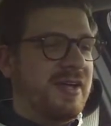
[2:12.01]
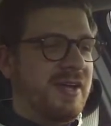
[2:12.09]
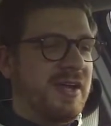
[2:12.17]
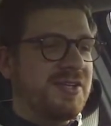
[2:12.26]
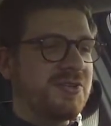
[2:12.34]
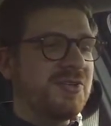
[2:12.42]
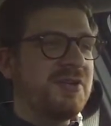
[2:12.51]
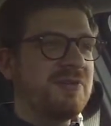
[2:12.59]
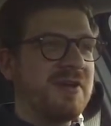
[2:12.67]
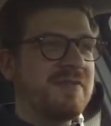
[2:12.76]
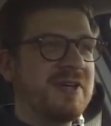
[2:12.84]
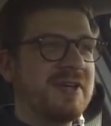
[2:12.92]
it's only
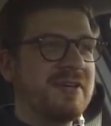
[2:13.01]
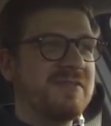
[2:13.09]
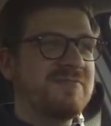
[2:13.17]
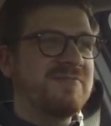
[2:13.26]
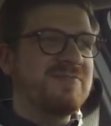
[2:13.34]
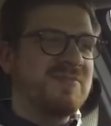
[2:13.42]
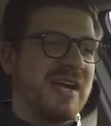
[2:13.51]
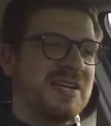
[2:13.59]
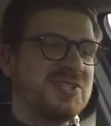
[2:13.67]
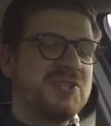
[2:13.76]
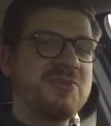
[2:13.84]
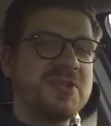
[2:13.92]
revving
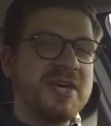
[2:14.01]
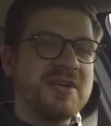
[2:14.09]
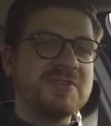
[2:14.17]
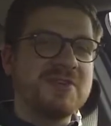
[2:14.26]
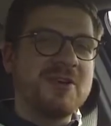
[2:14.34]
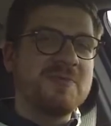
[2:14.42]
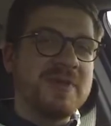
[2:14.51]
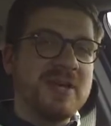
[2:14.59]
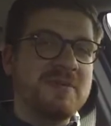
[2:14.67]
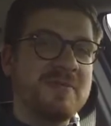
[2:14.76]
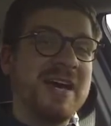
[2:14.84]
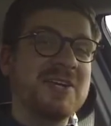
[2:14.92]
at 2,000
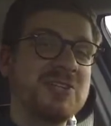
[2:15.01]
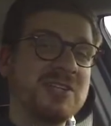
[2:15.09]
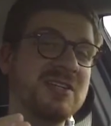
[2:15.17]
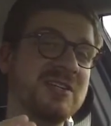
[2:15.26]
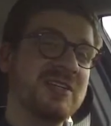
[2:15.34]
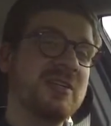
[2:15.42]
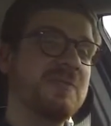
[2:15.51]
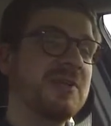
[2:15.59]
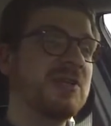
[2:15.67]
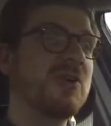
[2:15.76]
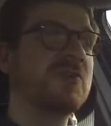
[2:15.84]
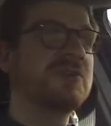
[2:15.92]
RPM, actually a little bit
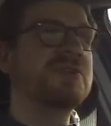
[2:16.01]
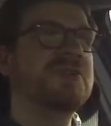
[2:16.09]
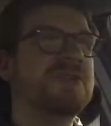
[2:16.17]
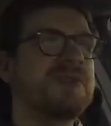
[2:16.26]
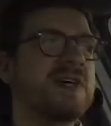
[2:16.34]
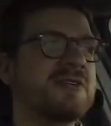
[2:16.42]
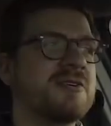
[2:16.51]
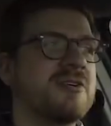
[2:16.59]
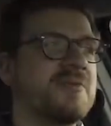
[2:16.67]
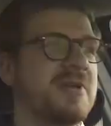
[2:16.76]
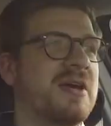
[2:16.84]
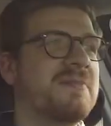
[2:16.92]
lower than 2,000
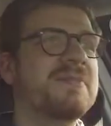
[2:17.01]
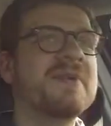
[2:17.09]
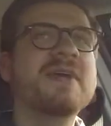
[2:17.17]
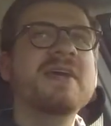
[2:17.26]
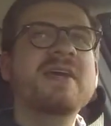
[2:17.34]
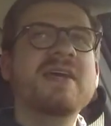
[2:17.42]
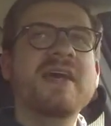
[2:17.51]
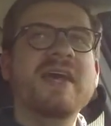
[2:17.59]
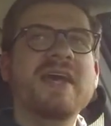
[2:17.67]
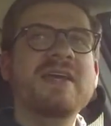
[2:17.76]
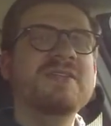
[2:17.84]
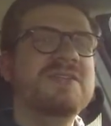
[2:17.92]
RPM.
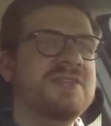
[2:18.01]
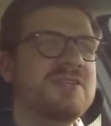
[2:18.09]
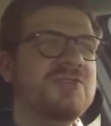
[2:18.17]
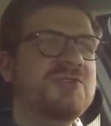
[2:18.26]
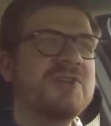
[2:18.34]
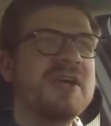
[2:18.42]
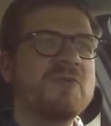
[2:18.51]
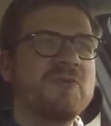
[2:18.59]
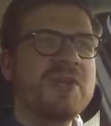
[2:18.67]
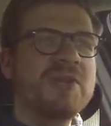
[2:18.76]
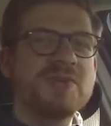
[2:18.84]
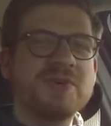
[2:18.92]
And you do get
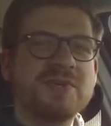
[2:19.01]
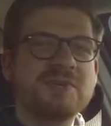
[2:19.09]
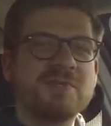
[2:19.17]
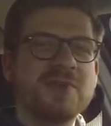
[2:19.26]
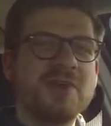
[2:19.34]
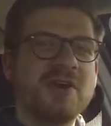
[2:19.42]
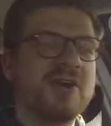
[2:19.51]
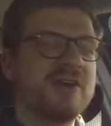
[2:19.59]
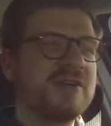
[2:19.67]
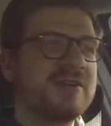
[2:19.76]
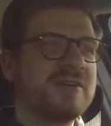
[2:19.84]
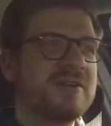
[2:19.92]
wind noise from the
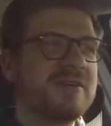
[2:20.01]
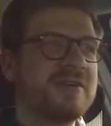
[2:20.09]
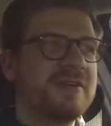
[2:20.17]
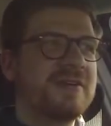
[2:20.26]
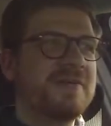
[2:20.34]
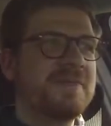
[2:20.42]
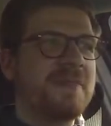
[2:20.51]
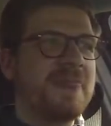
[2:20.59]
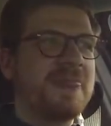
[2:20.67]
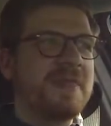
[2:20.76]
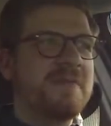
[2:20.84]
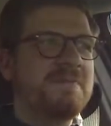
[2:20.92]
car,
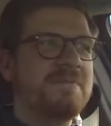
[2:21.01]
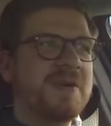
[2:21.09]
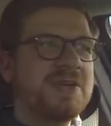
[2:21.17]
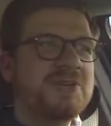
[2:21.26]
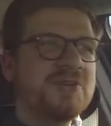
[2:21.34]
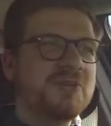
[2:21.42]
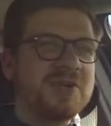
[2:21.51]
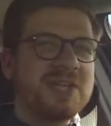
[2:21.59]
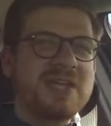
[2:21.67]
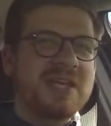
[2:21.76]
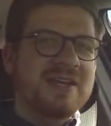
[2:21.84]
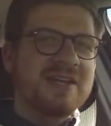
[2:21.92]
but you don't really
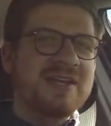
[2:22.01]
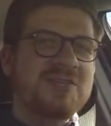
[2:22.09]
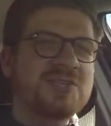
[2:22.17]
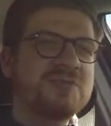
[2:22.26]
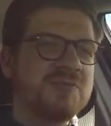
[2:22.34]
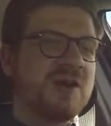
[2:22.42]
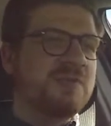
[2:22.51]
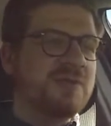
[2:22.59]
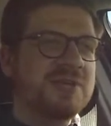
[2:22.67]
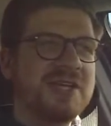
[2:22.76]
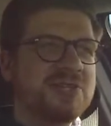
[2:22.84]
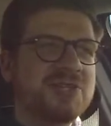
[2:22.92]
get an engine rumble.
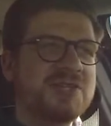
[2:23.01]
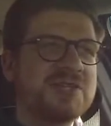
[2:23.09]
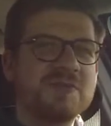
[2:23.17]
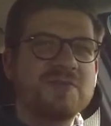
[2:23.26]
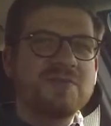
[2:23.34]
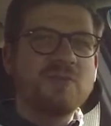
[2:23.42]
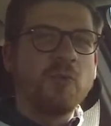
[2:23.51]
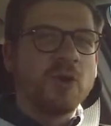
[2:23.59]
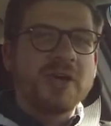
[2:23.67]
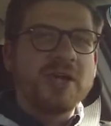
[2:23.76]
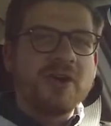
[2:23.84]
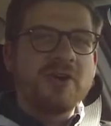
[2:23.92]
The engine isn't
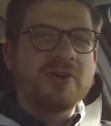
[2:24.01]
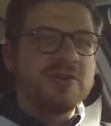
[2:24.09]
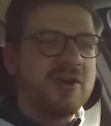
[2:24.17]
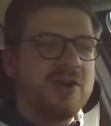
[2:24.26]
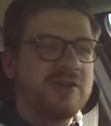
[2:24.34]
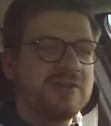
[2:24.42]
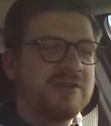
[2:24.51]
working hard at all.